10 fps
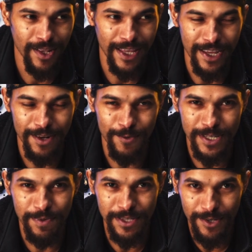Like I didn't want
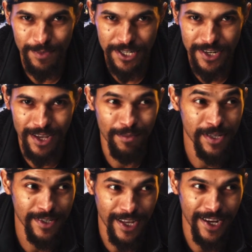to spend too much time
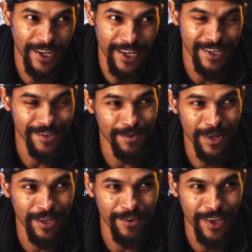designing it, so I'm
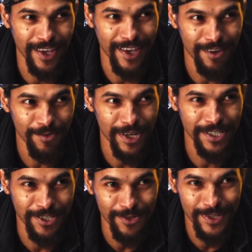like, okay, how do I
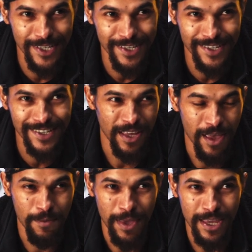do this
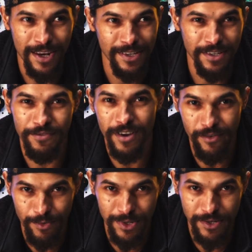and make it easy for
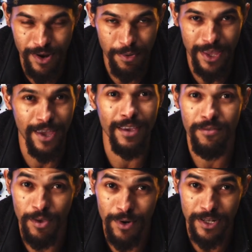everyone to replicate
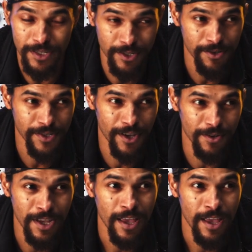if they wanted to do so?